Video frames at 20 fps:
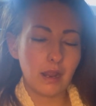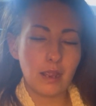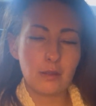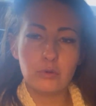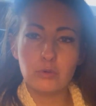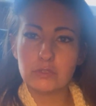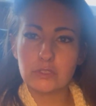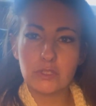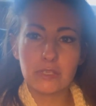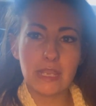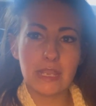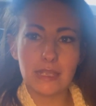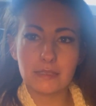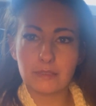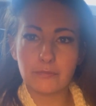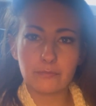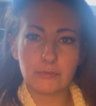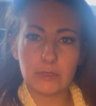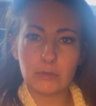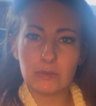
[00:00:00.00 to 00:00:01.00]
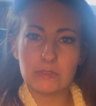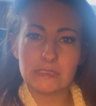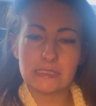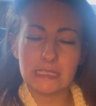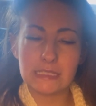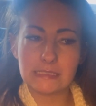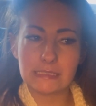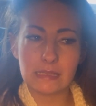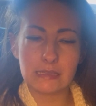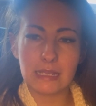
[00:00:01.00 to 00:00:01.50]
Who's looking at the
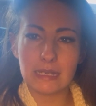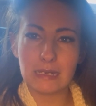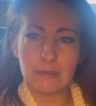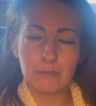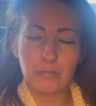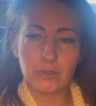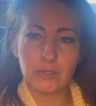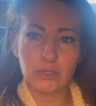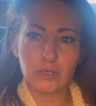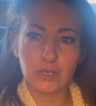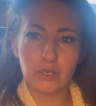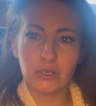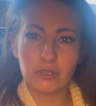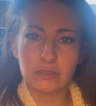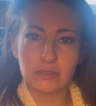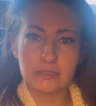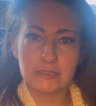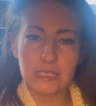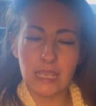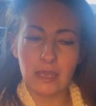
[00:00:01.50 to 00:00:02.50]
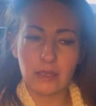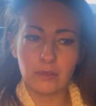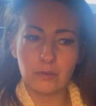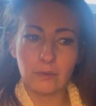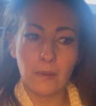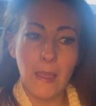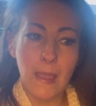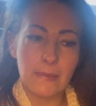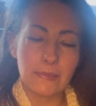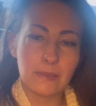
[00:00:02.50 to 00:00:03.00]
frequencies and letting Mother Earth tell
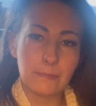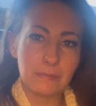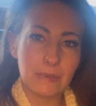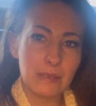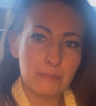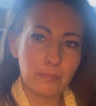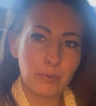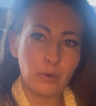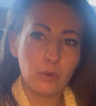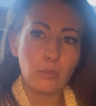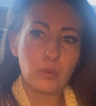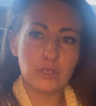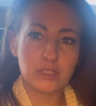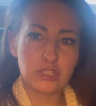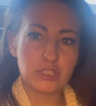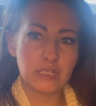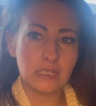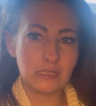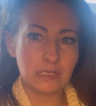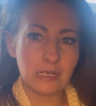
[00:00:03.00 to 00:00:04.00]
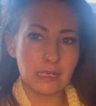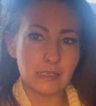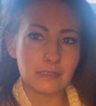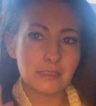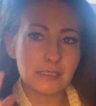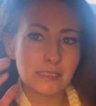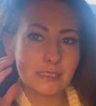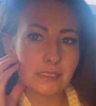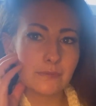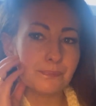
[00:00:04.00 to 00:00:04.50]
the people what she needs?
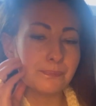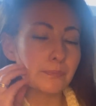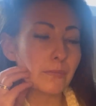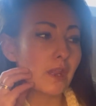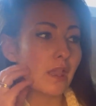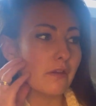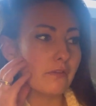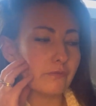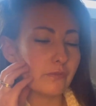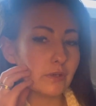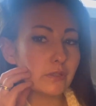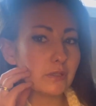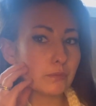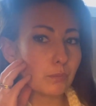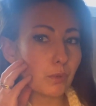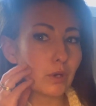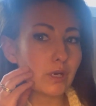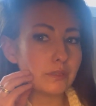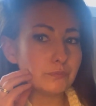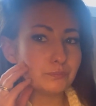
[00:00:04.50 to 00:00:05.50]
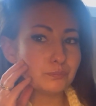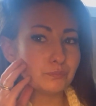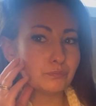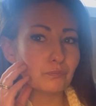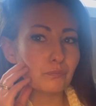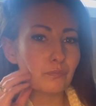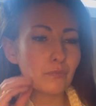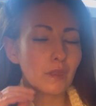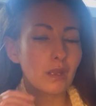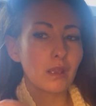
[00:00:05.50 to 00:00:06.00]
Furthermore,
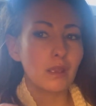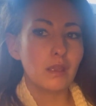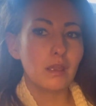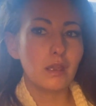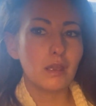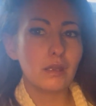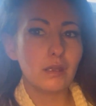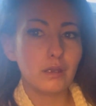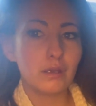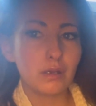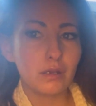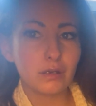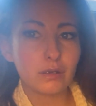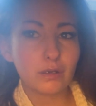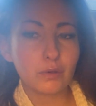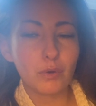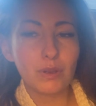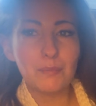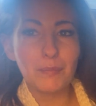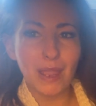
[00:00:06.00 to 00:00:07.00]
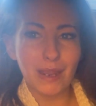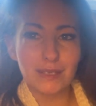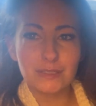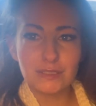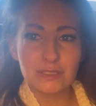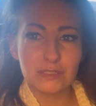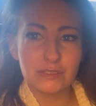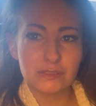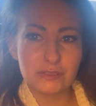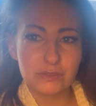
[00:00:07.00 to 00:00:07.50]
going back
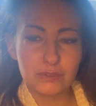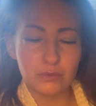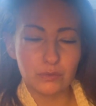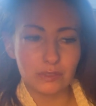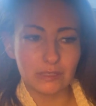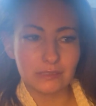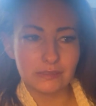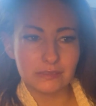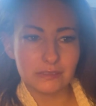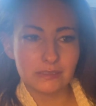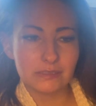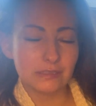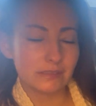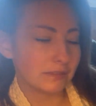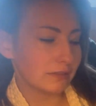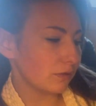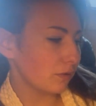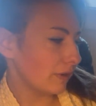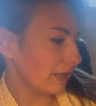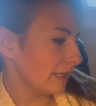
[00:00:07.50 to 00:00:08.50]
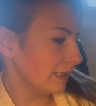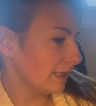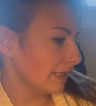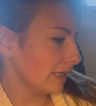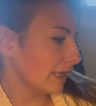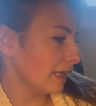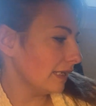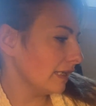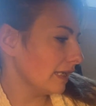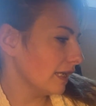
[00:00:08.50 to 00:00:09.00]
into the students, so in
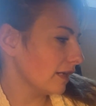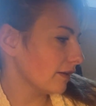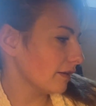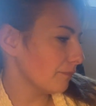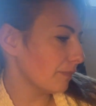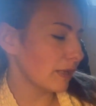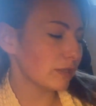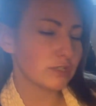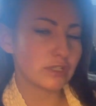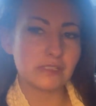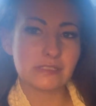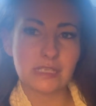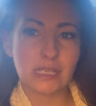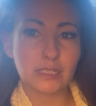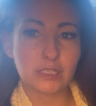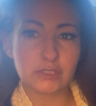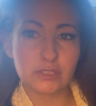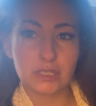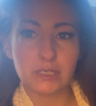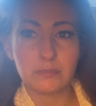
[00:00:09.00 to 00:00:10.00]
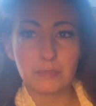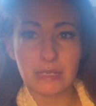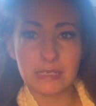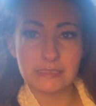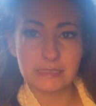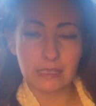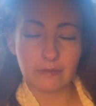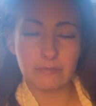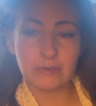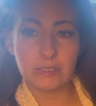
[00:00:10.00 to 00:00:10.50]
here it mentions that there's going to be
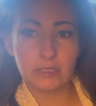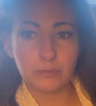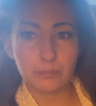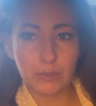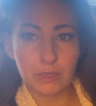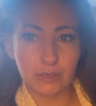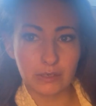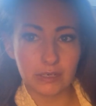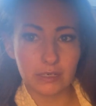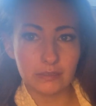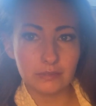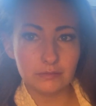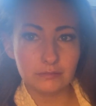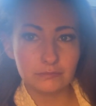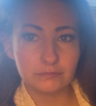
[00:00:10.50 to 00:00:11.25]
a 7-year period